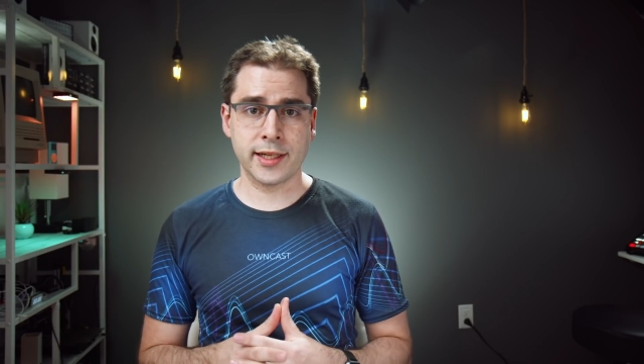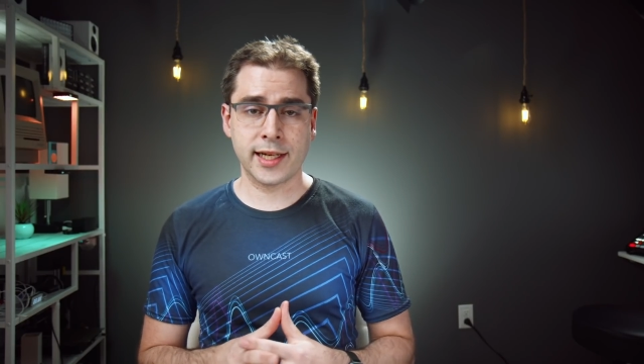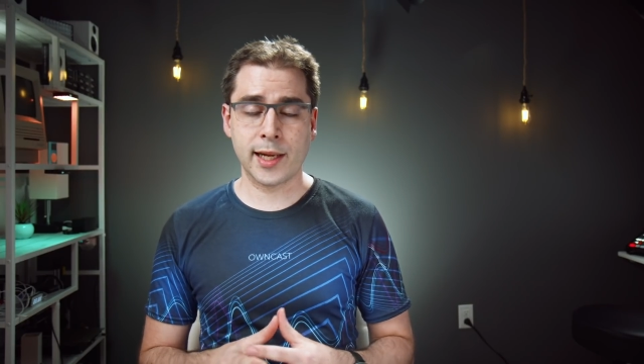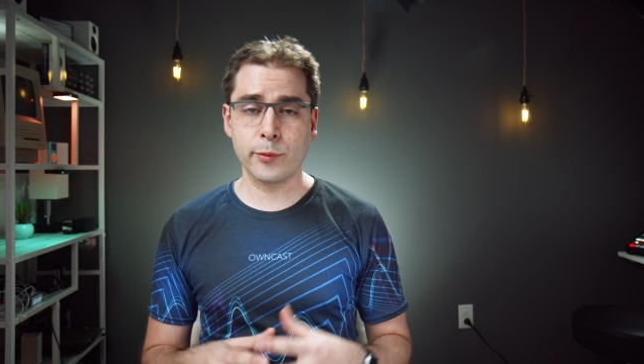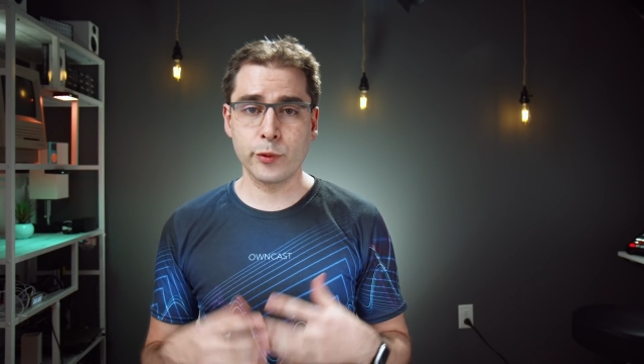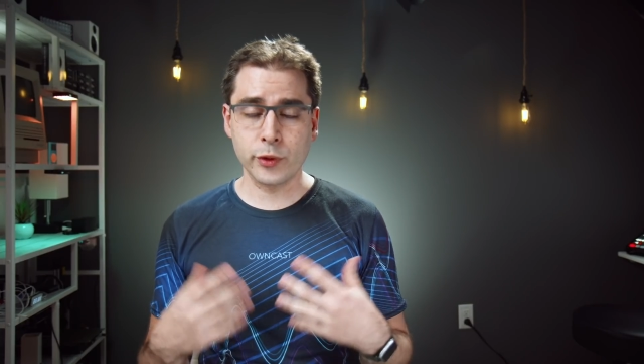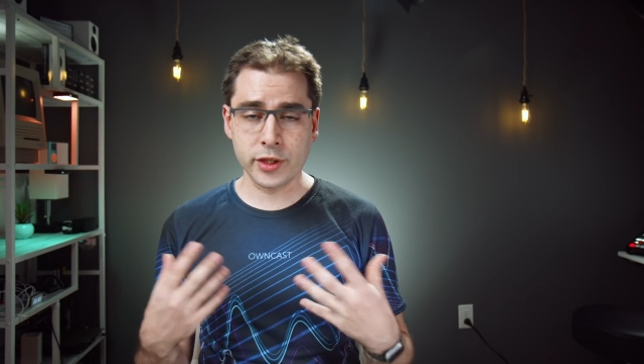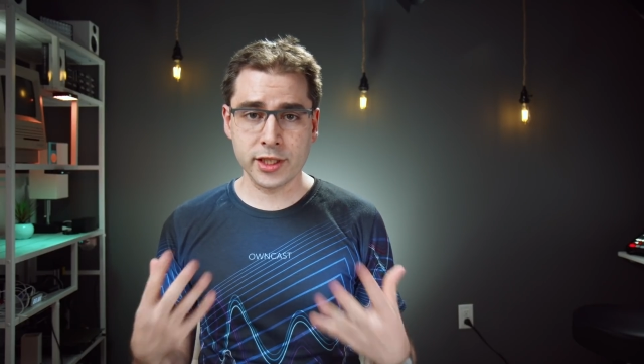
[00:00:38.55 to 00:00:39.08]
and
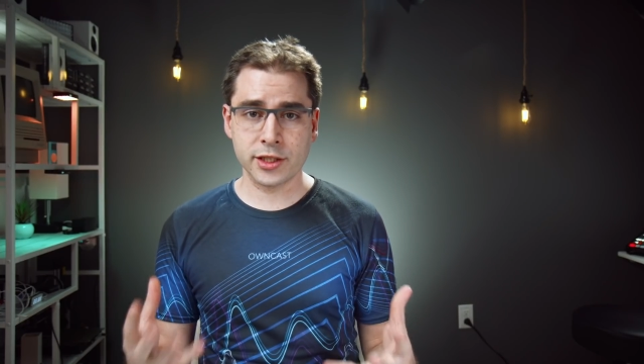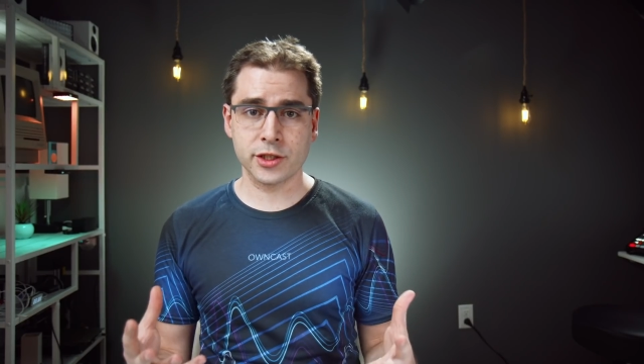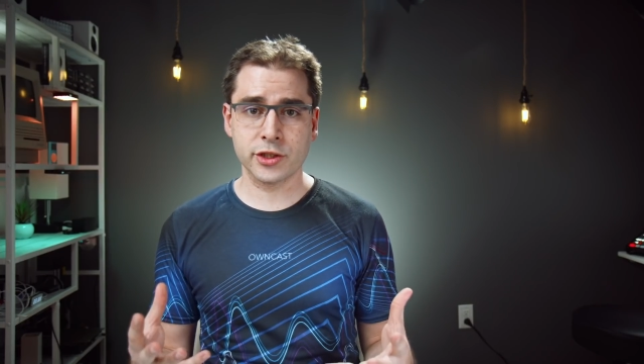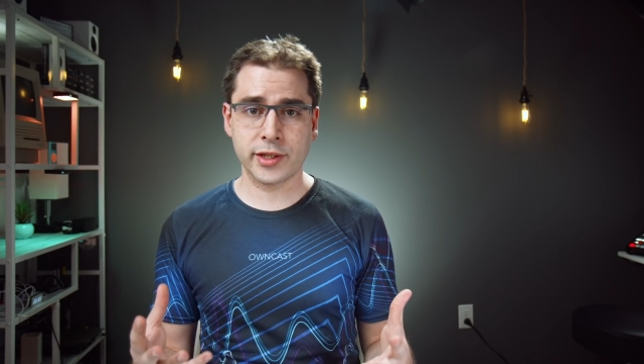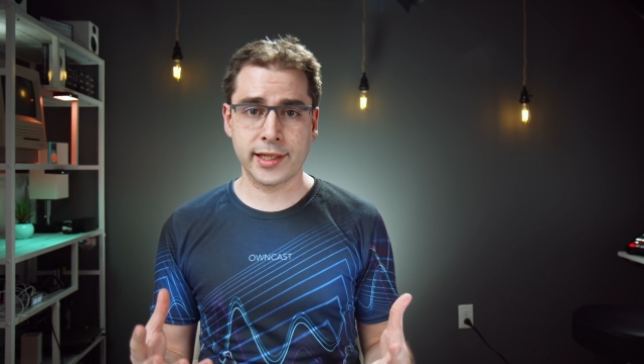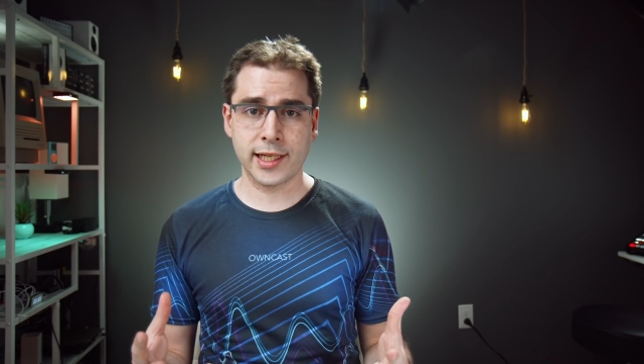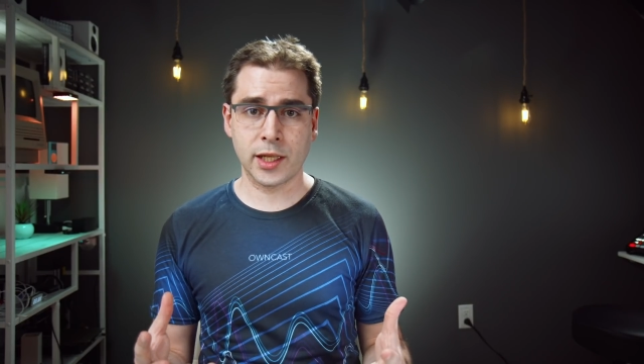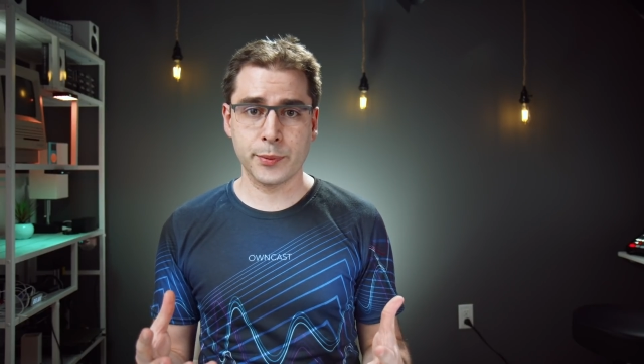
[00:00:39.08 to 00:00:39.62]
I'm really just
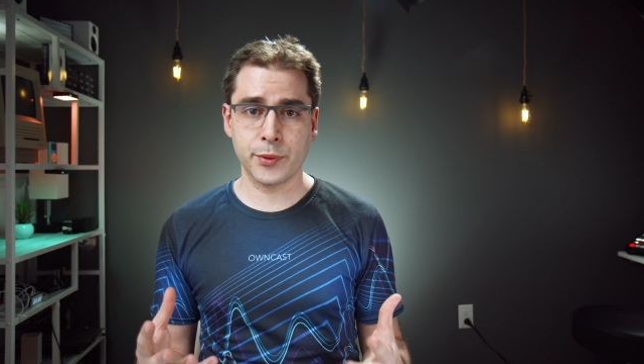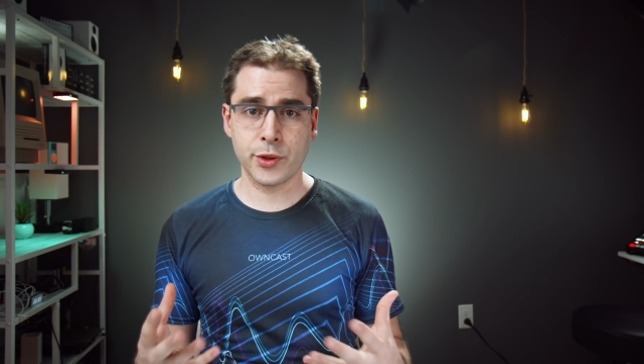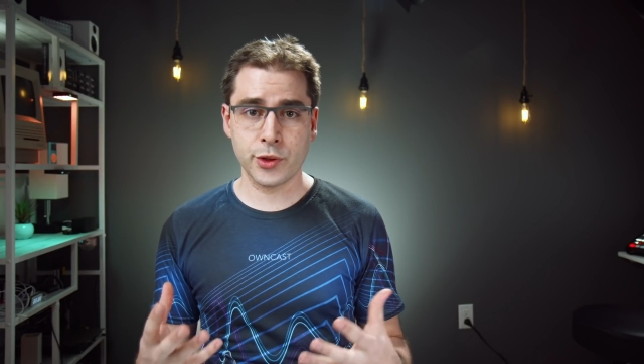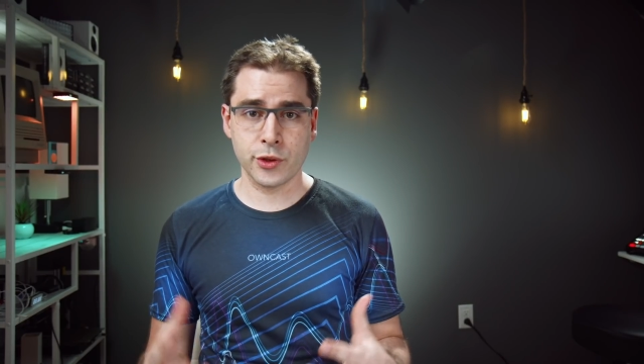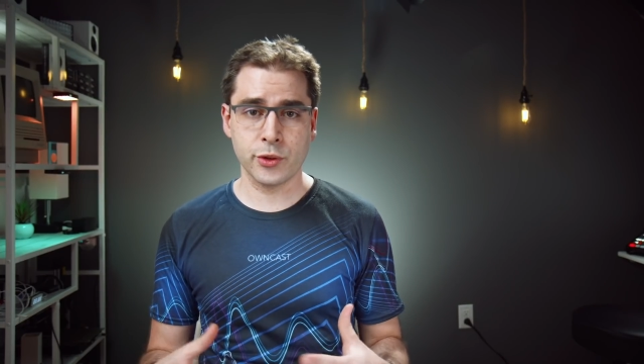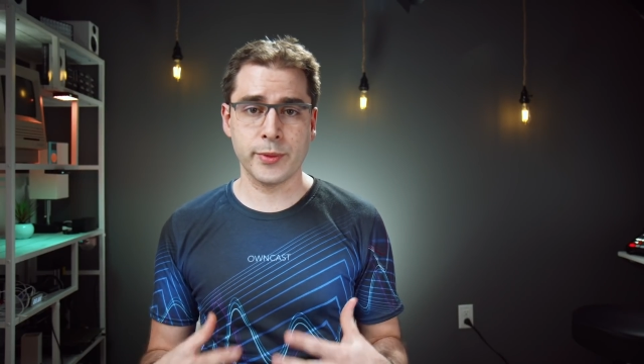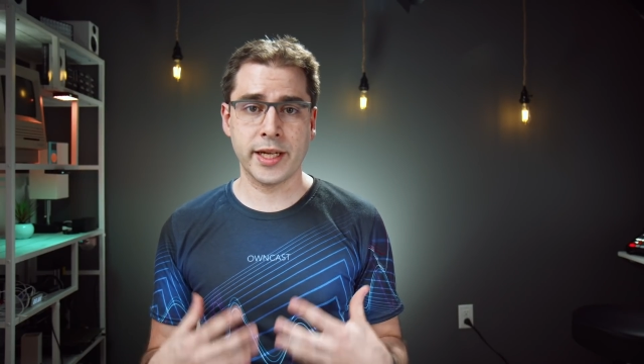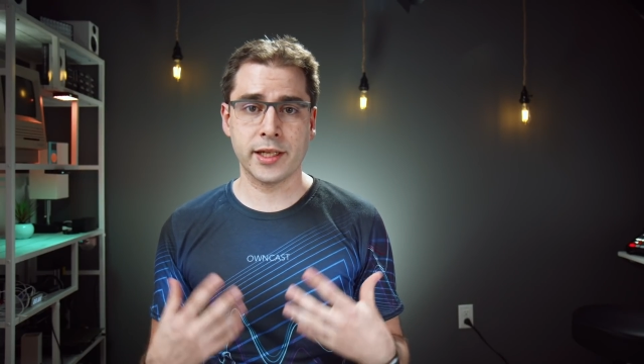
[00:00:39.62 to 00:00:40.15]
trying to help
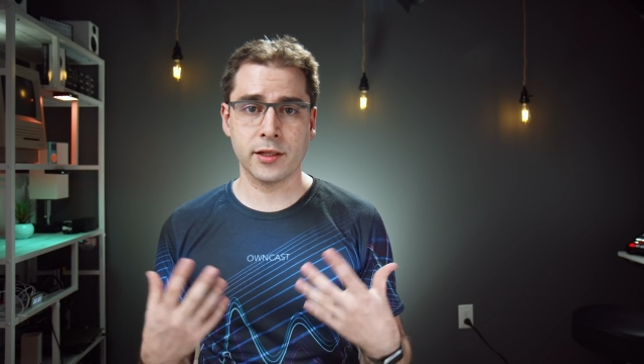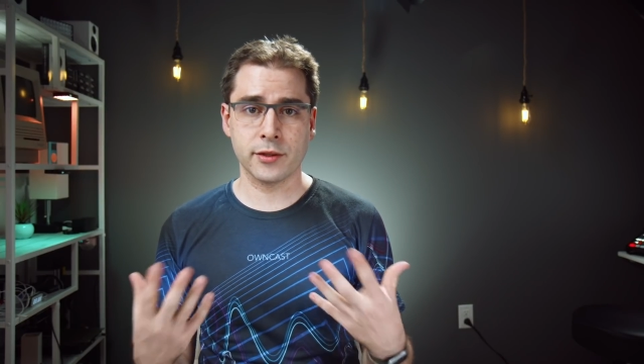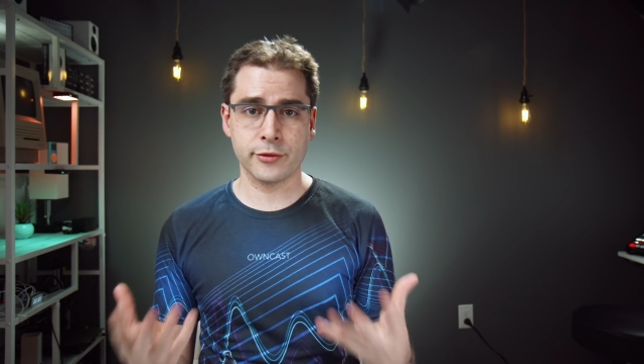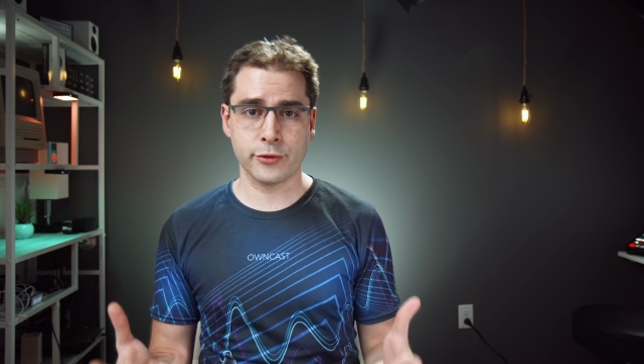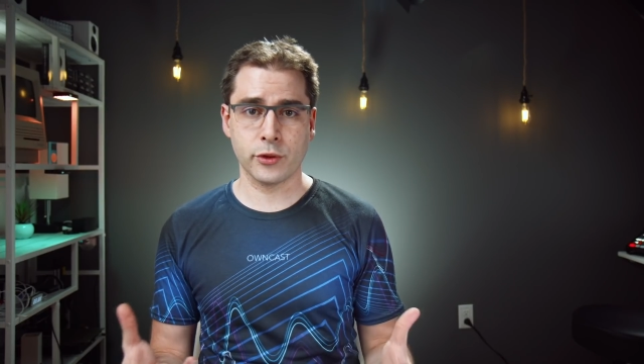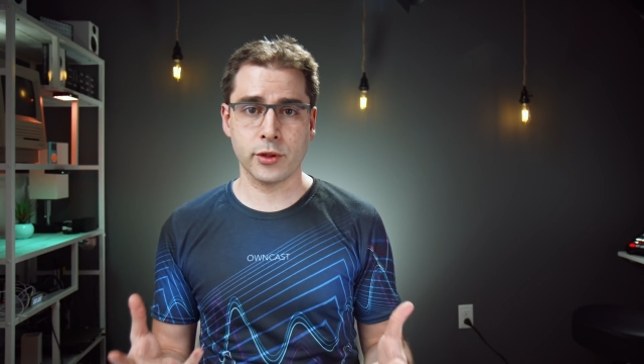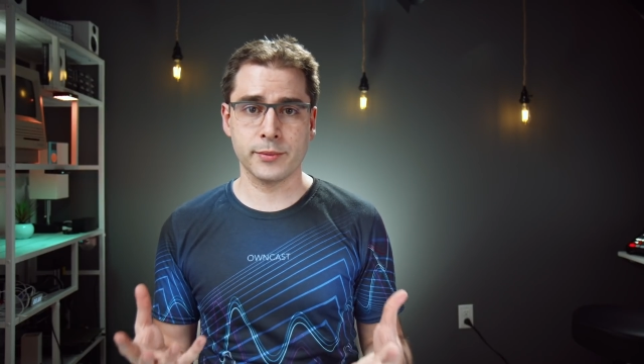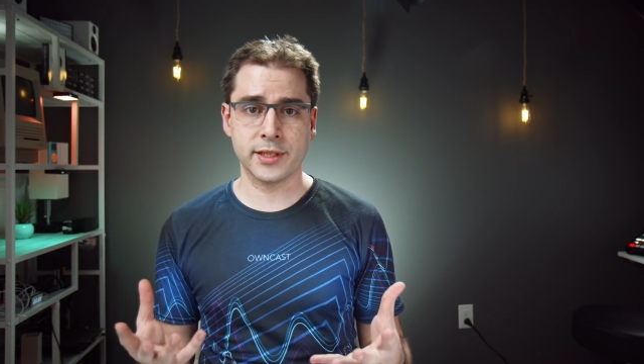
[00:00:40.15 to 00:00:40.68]
you make an
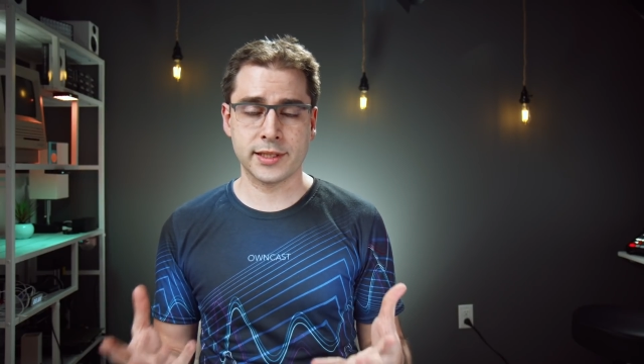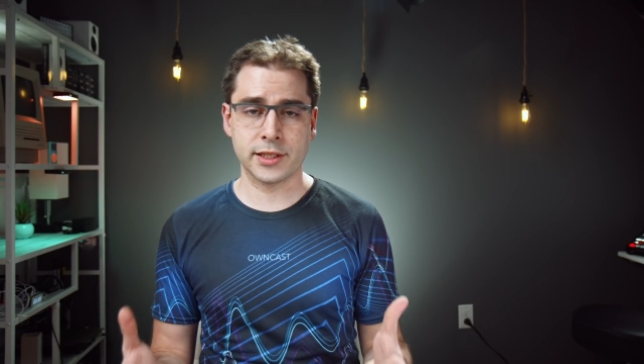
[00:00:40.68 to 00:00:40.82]
informed